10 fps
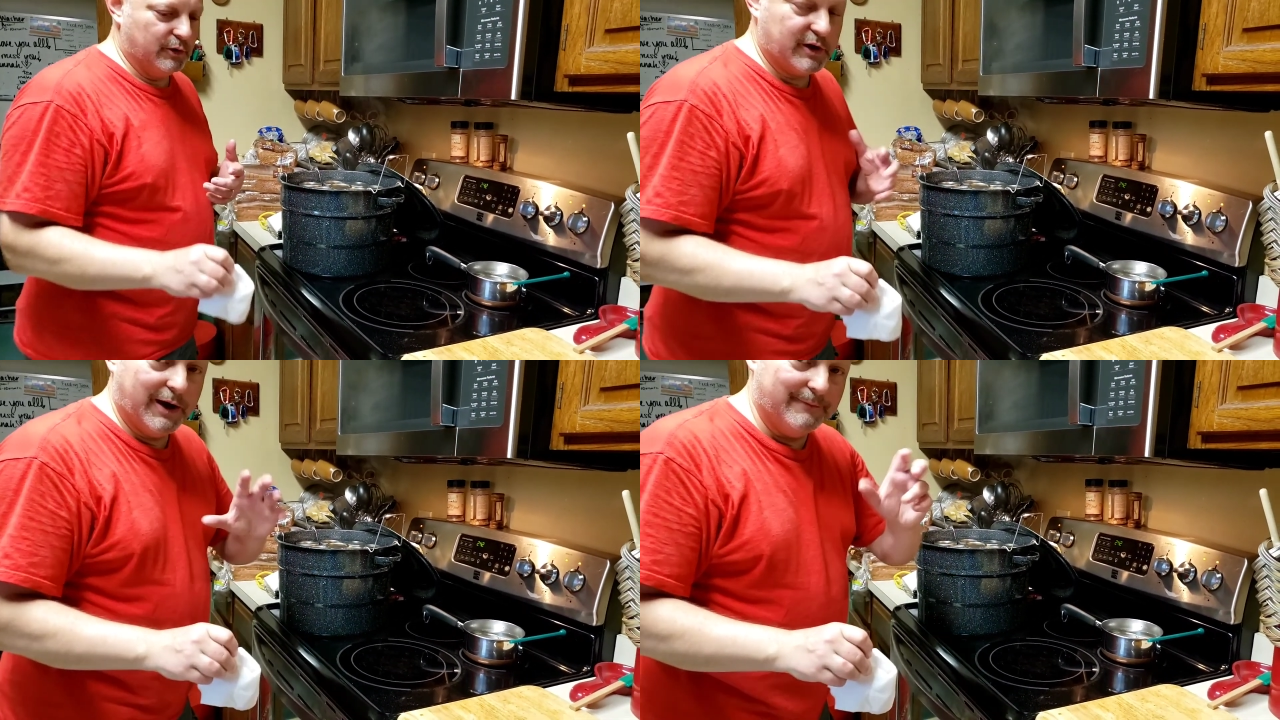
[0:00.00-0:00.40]

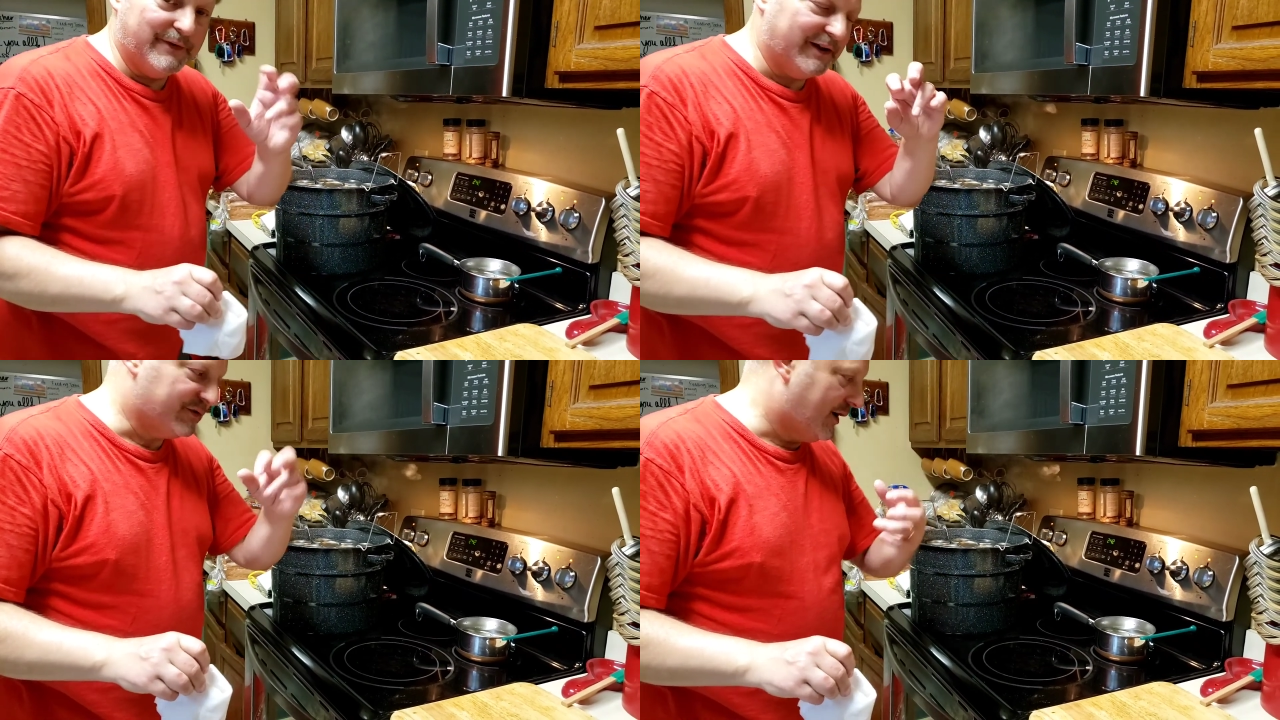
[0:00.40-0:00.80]

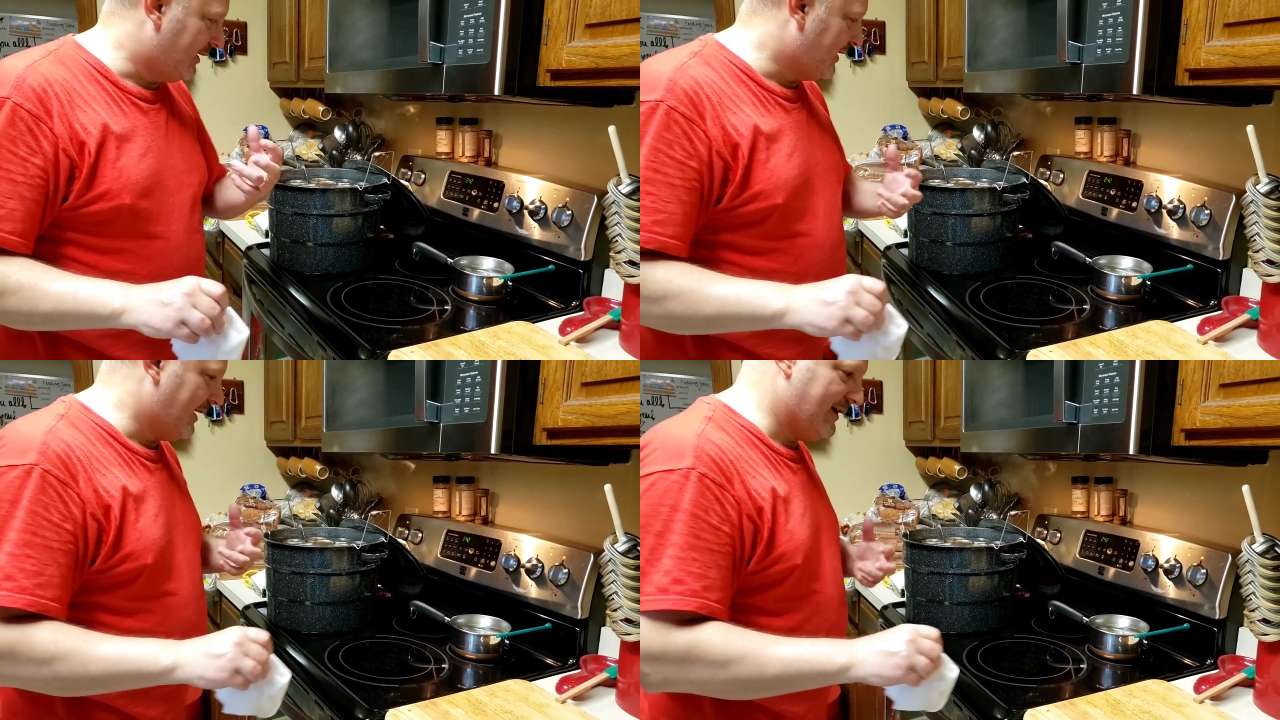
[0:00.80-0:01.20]
convex,
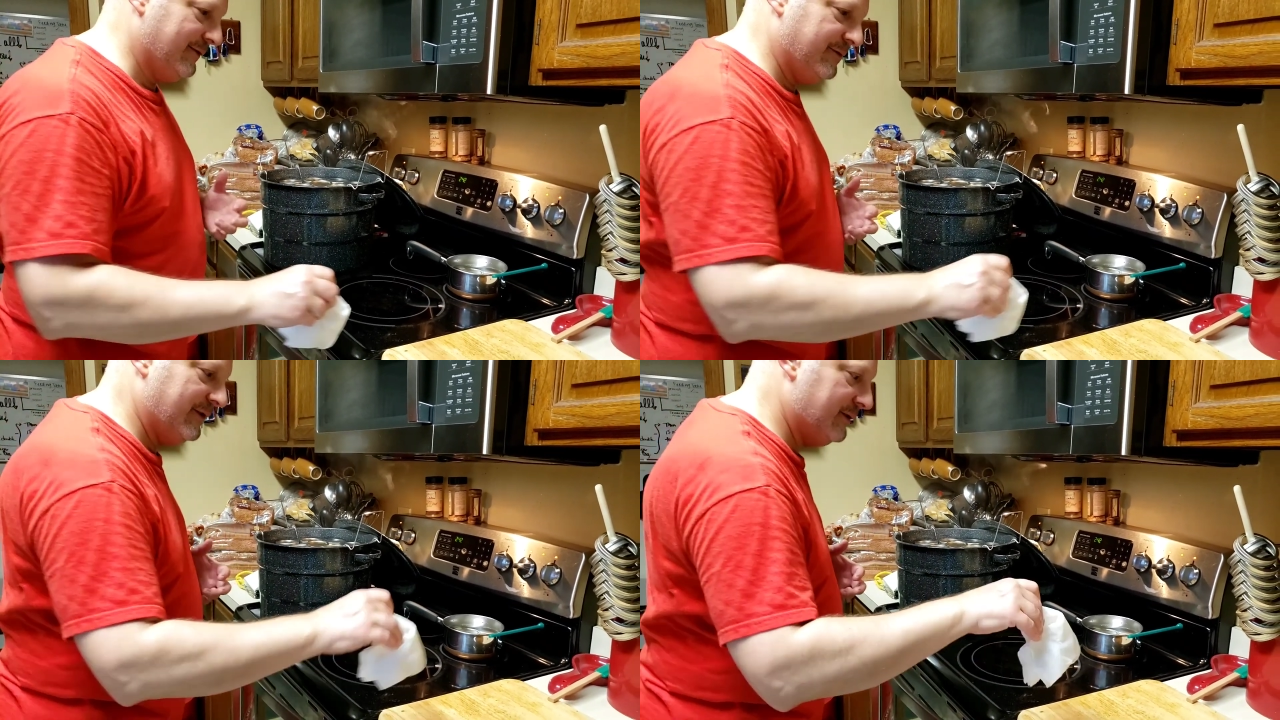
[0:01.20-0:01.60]

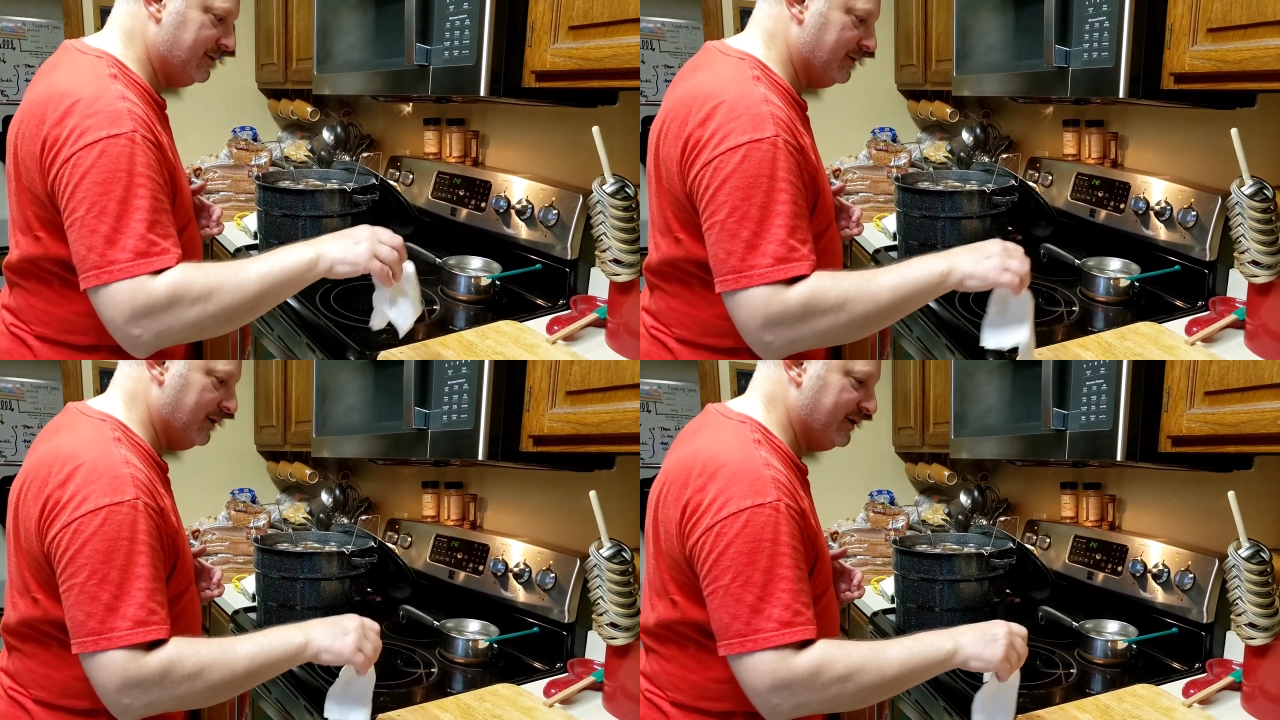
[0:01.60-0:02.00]
concave
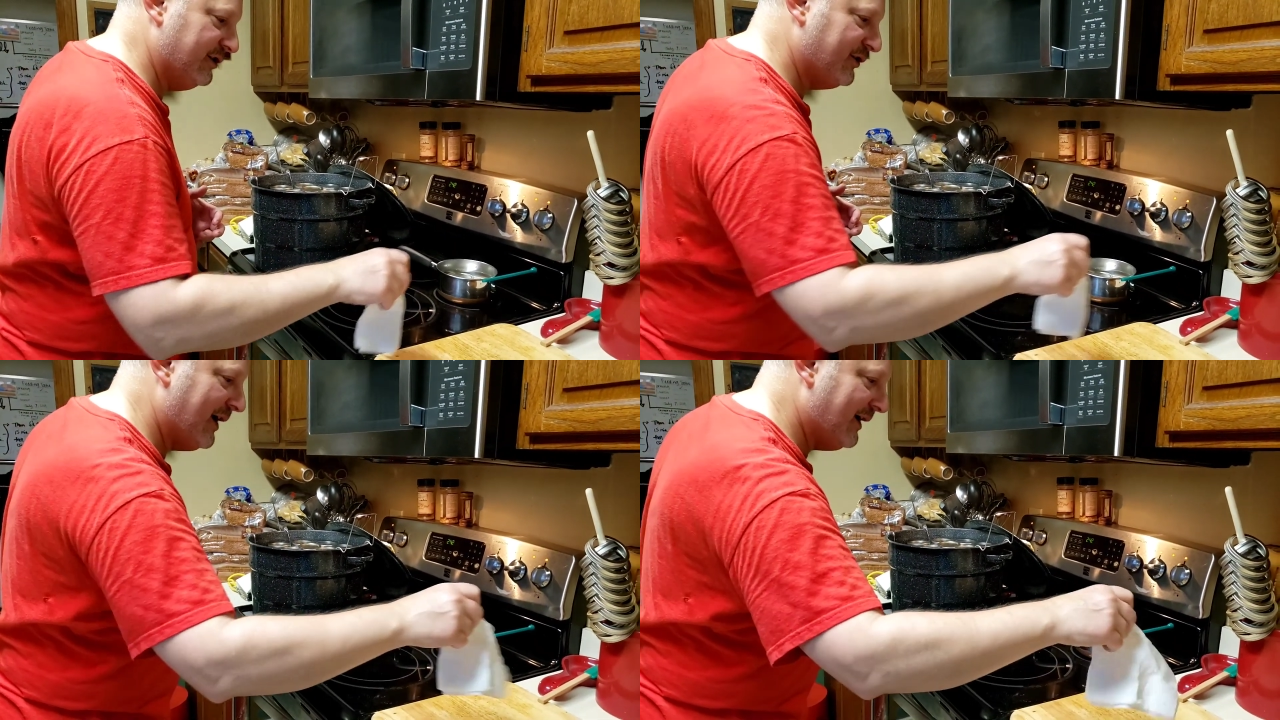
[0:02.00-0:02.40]

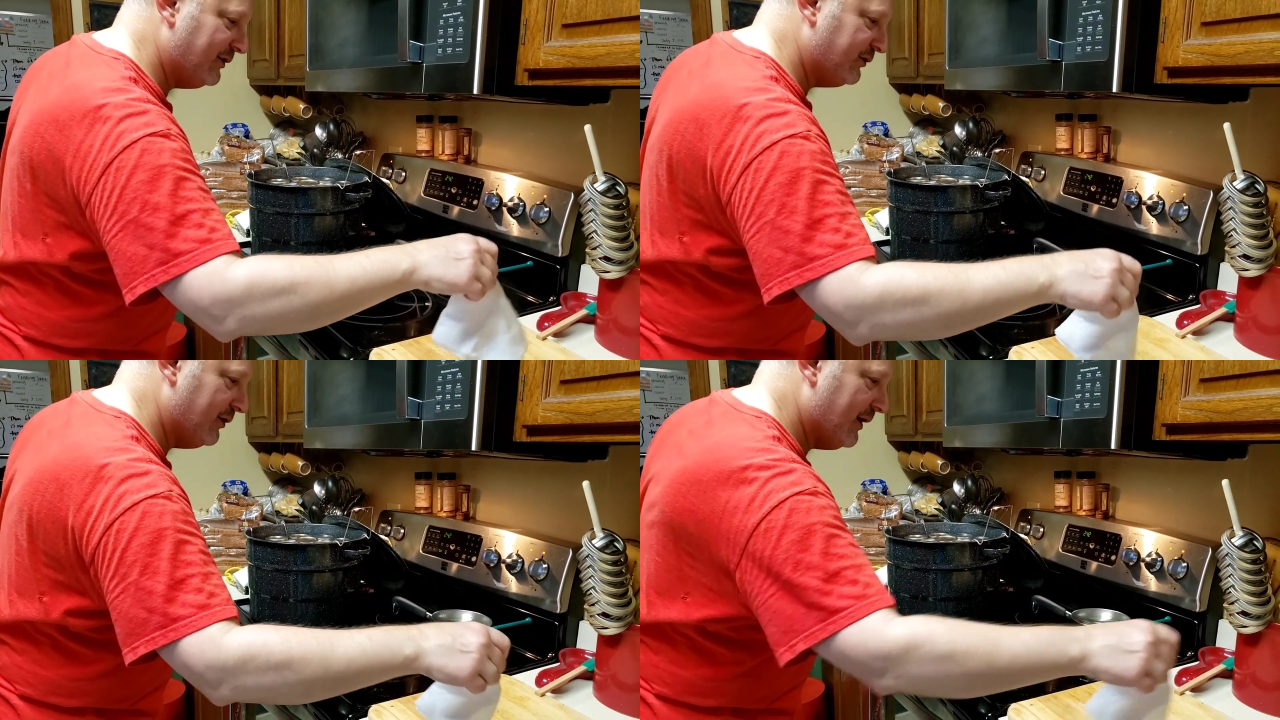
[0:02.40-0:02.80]

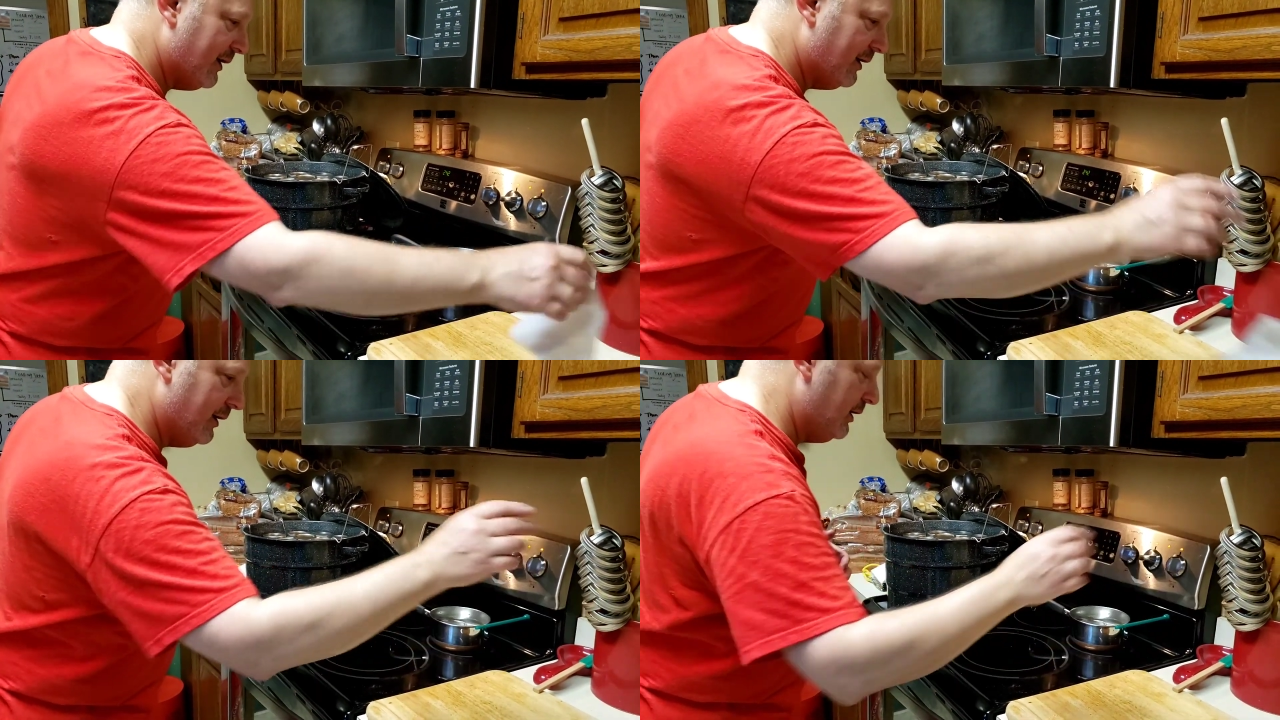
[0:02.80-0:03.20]
design, so that